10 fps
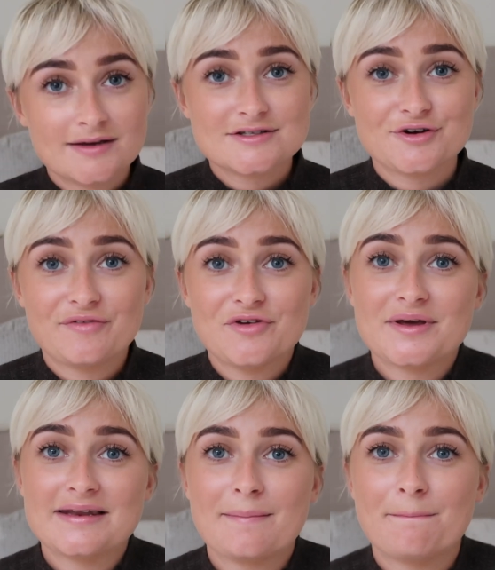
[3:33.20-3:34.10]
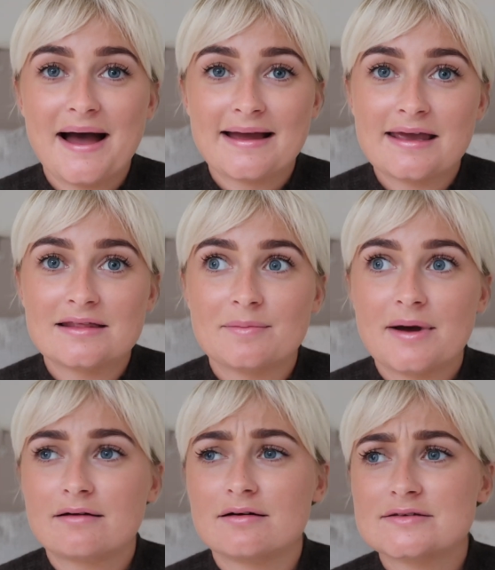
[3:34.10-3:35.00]
Sorry if you can hear banging in the
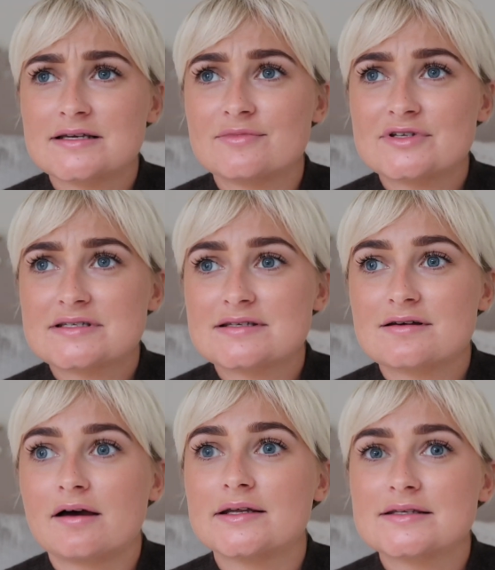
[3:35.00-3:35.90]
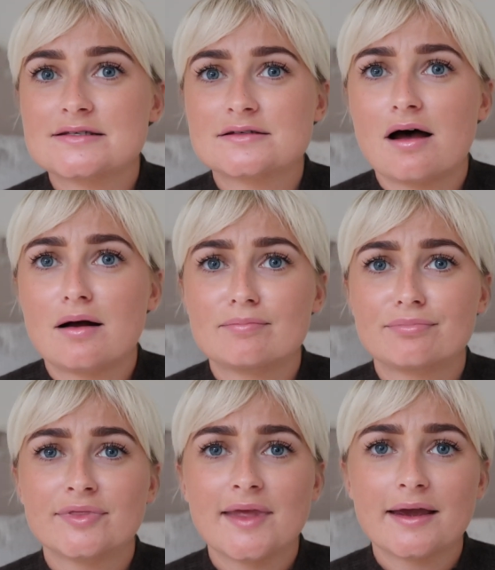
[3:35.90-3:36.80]
background. Someone's decided to start
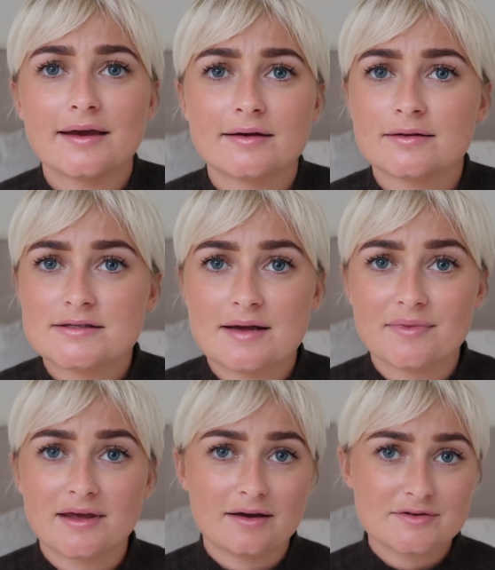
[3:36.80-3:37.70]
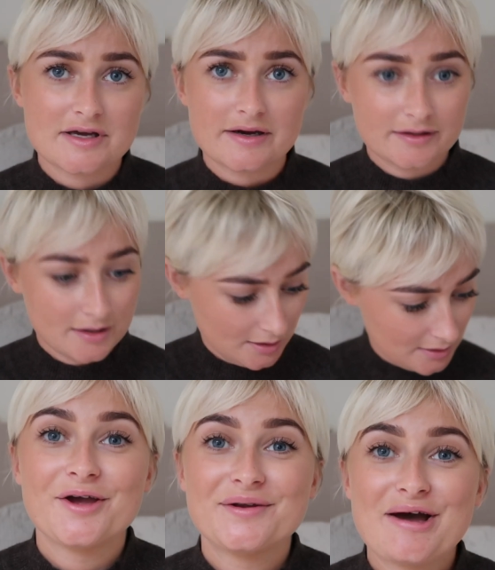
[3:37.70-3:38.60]
digging something outside.
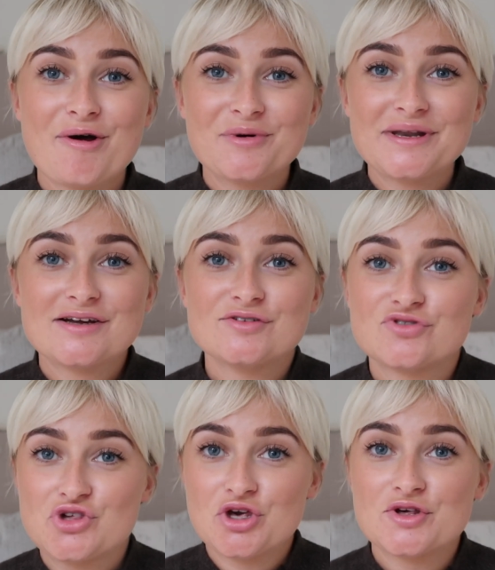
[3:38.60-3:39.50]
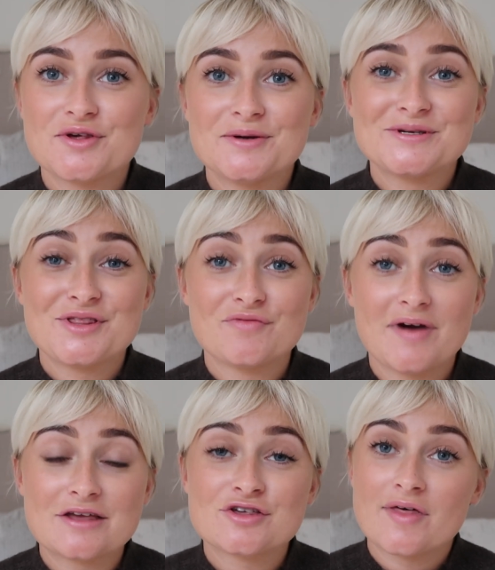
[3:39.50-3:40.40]
So now I want to introduce you to the
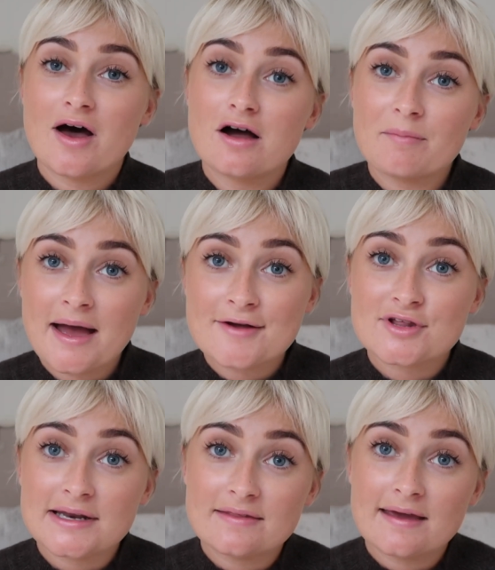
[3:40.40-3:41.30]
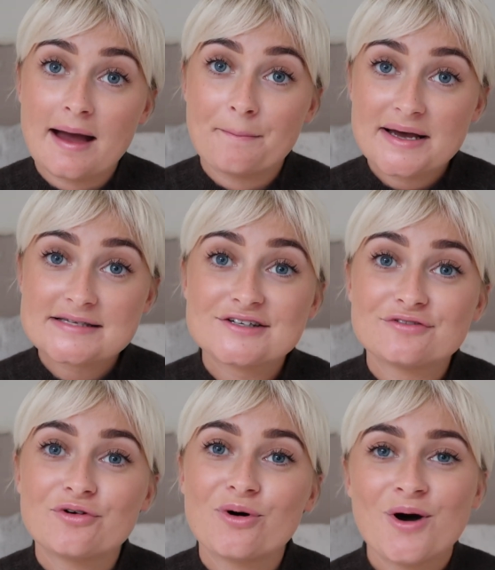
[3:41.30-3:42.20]
range that I'm actually the ambassador
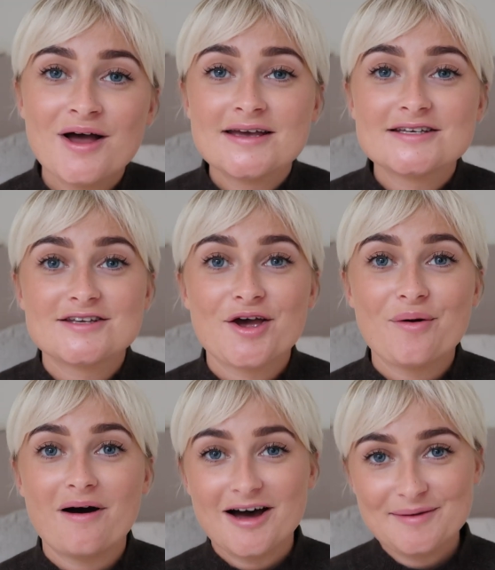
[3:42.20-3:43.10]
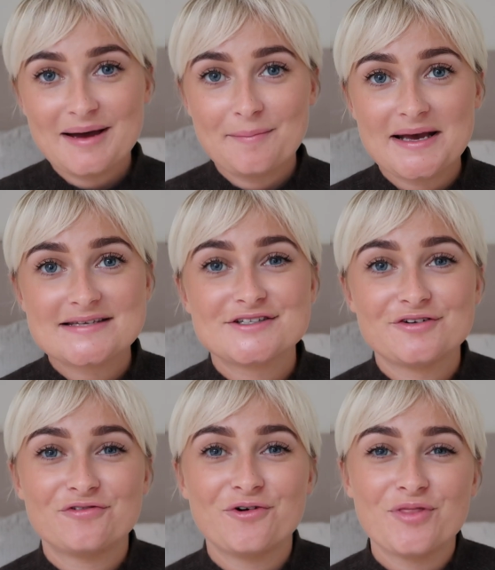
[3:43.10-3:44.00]
for. So I'm ambassador
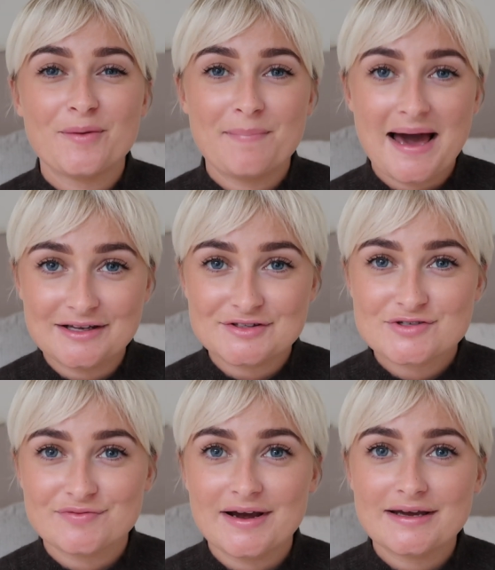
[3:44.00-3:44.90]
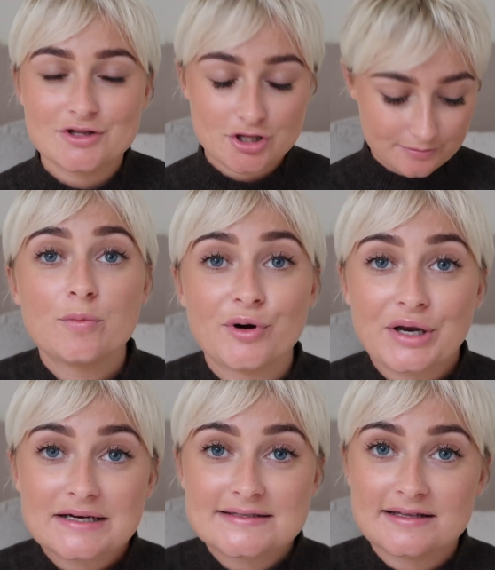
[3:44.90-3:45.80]
for the Balance range. Four
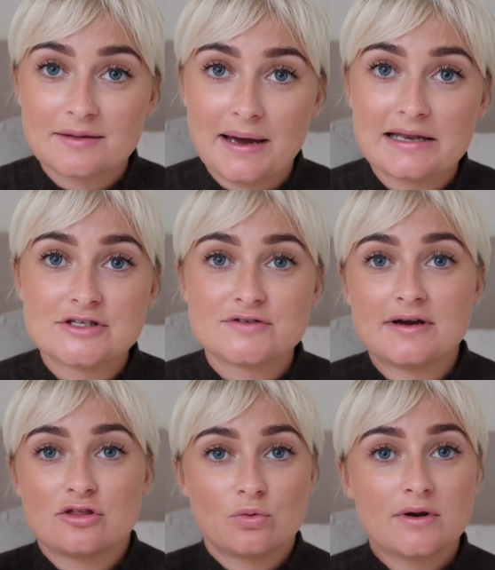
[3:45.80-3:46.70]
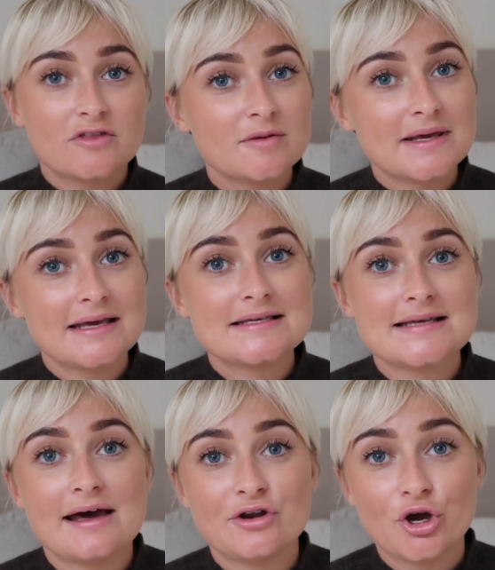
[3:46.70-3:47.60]
products in the Balance range. One of them is
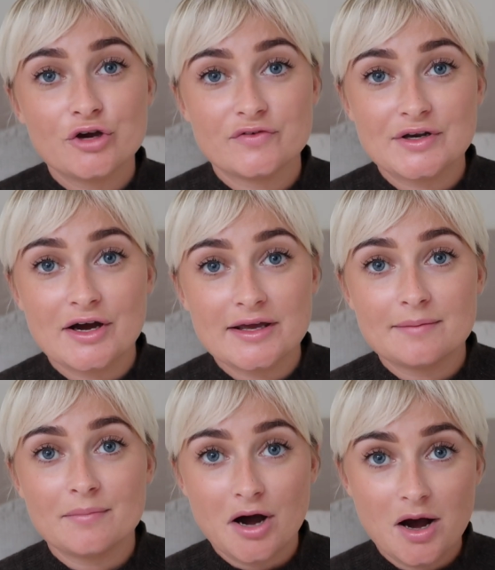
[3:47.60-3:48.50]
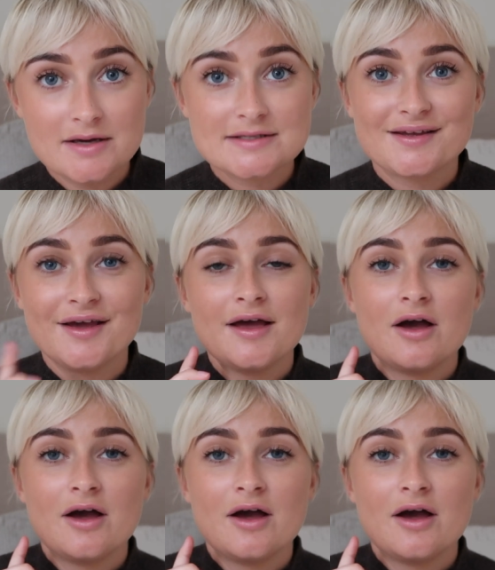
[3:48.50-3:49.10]
an overnight mask.